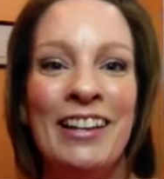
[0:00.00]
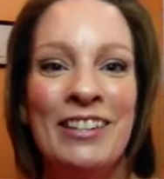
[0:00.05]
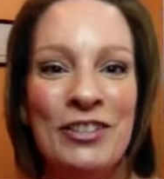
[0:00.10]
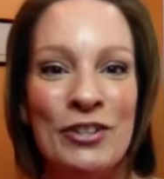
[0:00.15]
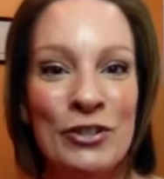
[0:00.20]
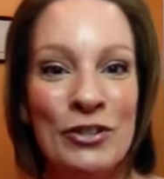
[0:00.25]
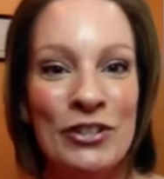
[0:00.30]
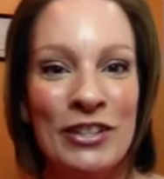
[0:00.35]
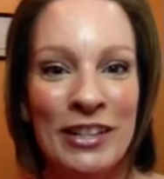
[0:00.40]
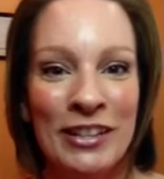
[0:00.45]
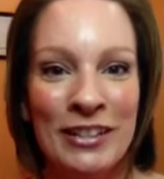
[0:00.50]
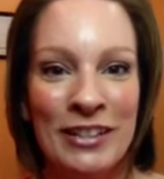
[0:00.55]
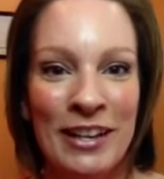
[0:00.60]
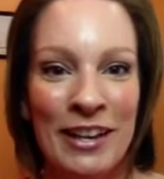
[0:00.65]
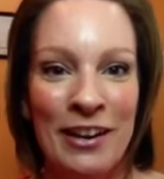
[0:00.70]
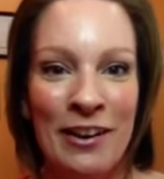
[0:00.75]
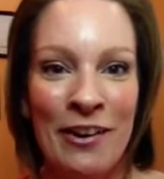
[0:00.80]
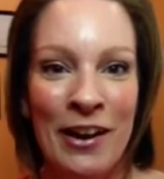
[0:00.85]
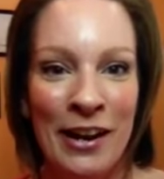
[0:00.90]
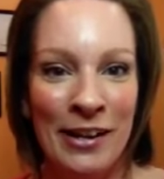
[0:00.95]
in your
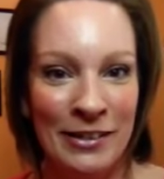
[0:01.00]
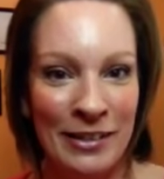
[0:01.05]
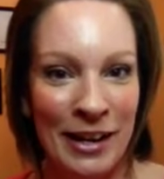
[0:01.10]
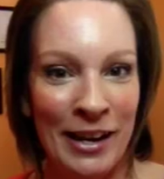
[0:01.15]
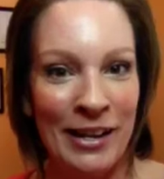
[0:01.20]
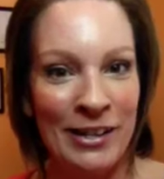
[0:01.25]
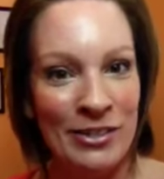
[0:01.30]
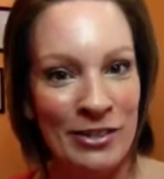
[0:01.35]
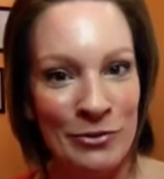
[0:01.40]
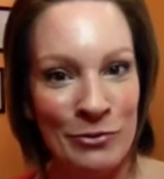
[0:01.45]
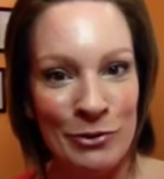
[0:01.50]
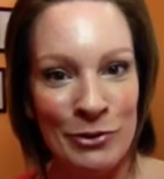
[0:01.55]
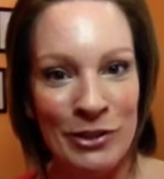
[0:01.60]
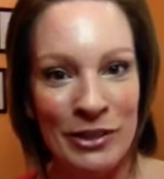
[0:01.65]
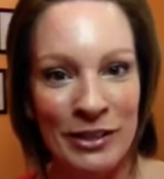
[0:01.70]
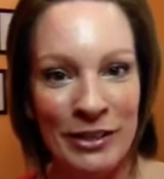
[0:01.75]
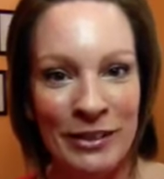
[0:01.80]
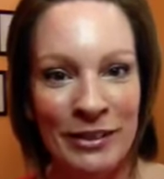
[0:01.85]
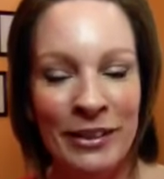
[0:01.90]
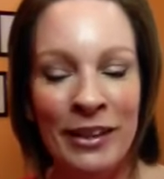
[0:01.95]
skincare anti aging
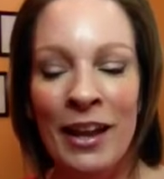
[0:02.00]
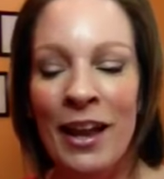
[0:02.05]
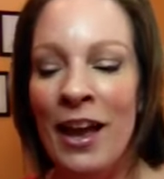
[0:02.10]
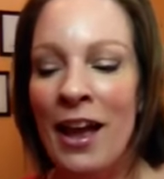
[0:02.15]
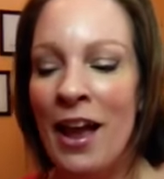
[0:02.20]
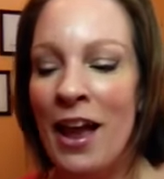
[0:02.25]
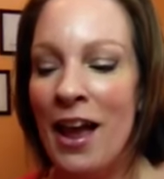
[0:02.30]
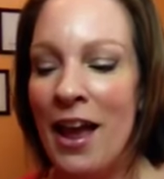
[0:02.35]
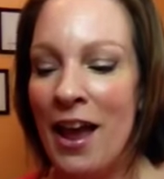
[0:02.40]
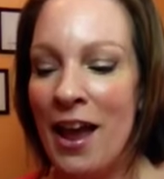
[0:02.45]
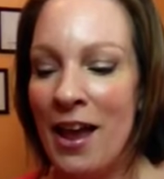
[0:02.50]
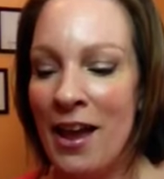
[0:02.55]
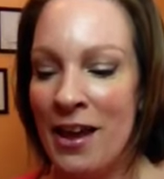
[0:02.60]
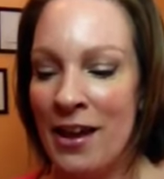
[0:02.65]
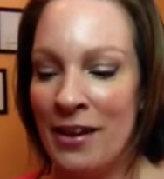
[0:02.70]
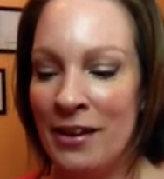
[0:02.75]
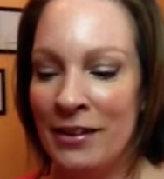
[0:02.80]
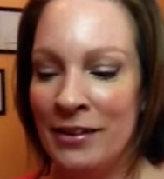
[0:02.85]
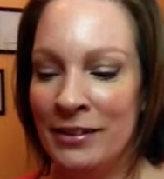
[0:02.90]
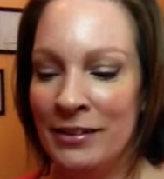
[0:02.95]
routine,
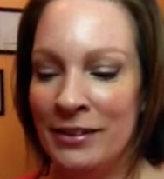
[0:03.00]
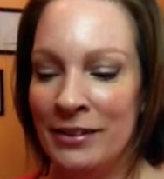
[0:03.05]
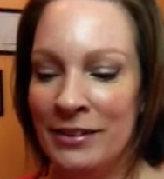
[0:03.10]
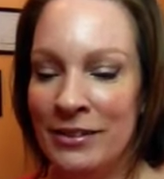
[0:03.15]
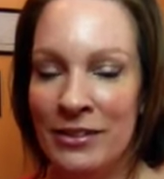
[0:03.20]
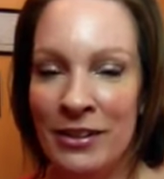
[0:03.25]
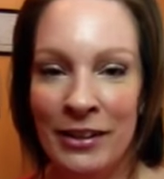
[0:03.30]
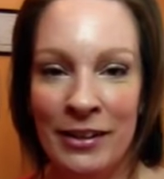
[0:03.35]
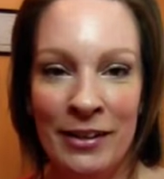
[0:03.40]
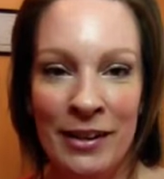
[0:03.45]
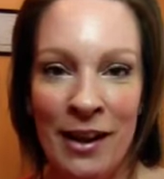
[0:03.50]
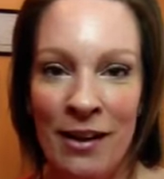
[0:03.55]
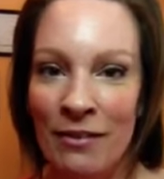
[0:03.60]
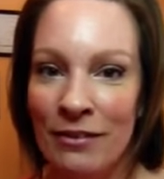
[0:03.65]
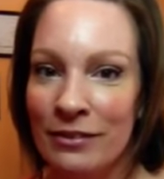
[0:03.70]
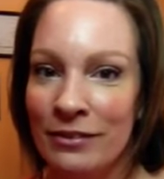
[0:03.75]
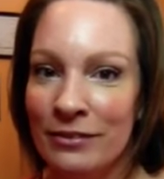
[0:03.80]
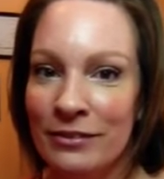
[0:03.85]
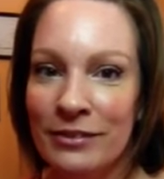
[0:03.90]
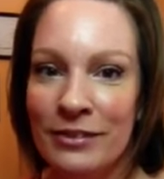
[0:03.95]
and check it out.